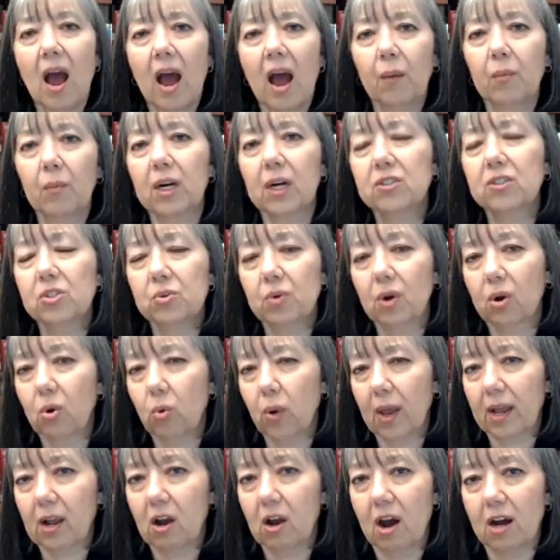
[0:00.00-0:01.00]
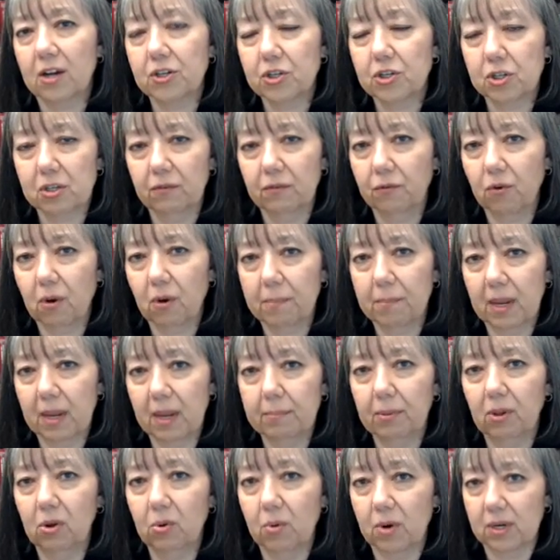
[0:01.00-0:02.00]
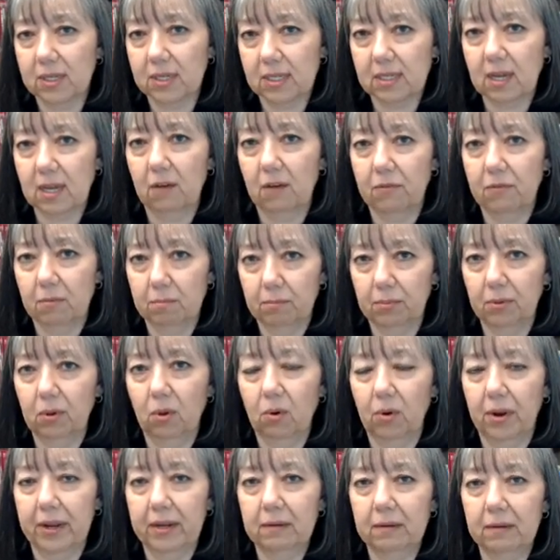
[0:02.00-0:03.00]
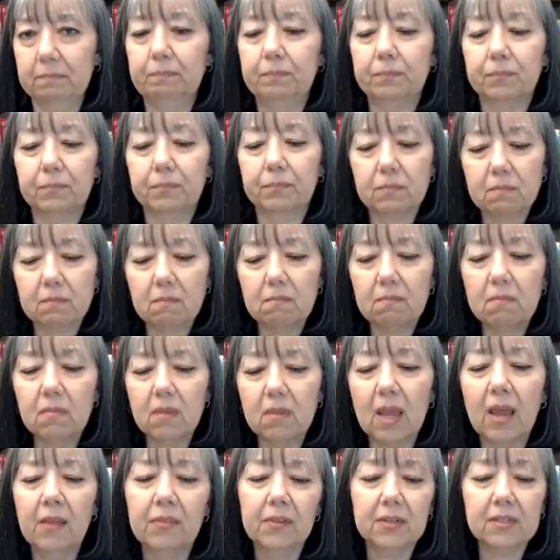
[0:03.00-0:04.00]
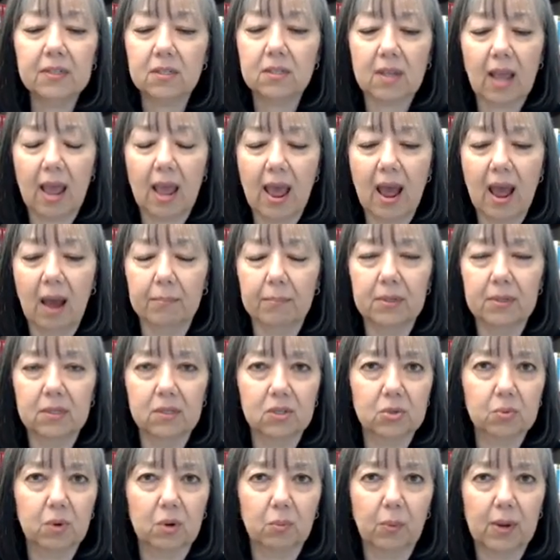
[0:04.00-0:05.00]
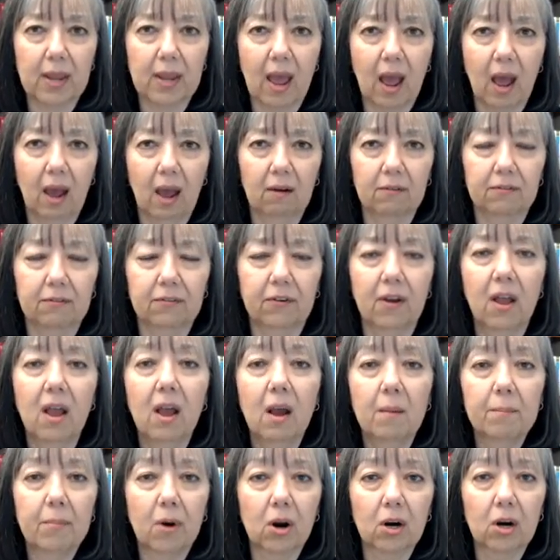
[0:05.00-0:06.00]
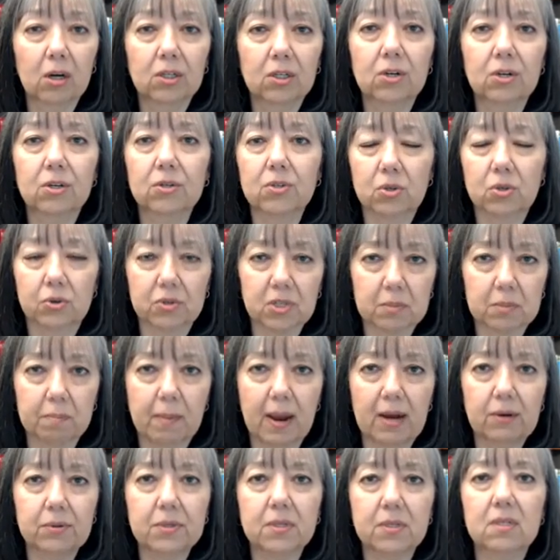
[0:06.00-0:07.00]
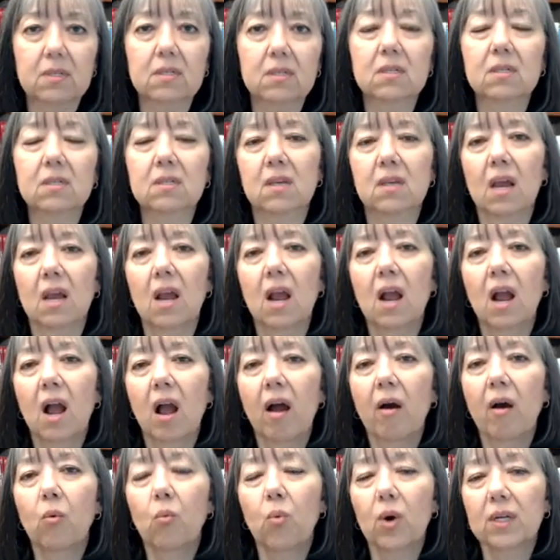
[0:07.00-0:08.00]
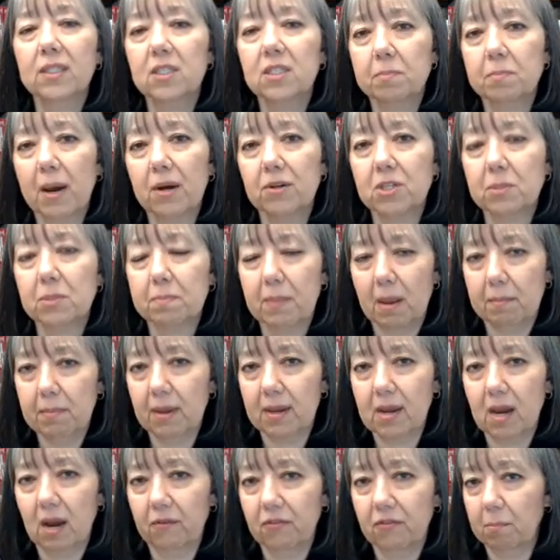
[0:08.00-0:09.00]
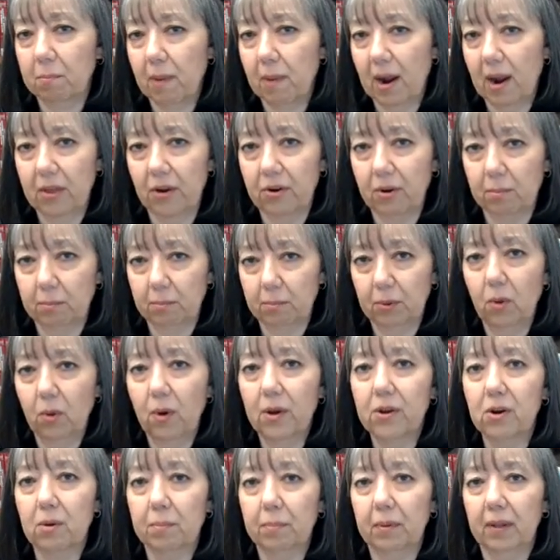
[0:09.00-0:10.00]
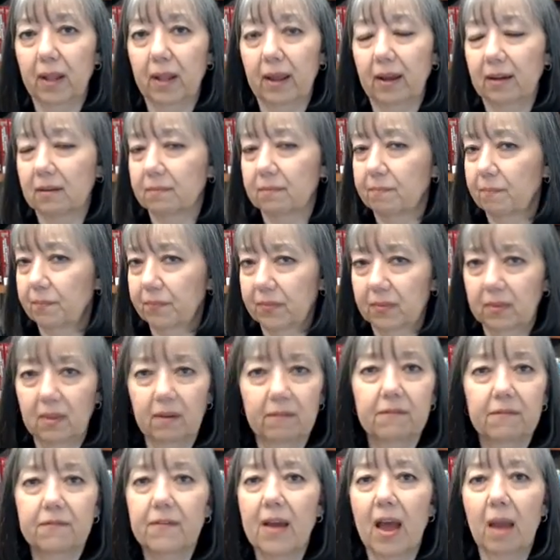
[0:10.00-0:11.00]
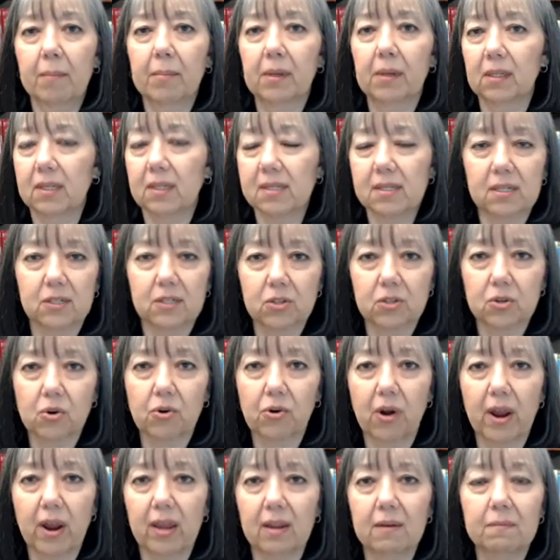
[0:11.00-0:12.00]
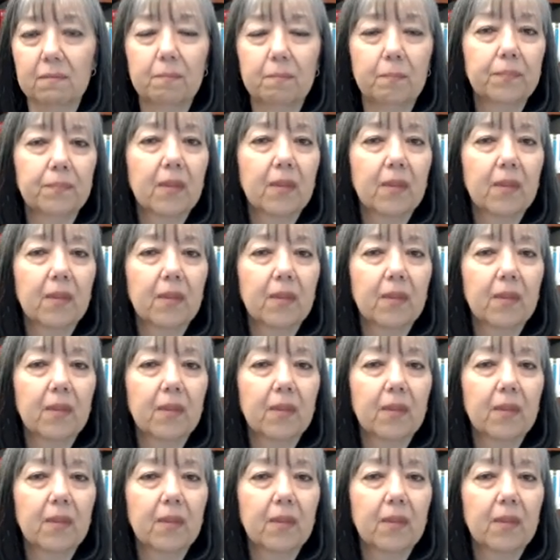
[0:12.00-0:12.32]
I want to do a quick caution for people who are self-employed. And this happens when we have partners or spouses. One spouse may be covered by their employer plan. Fabulous, it's great.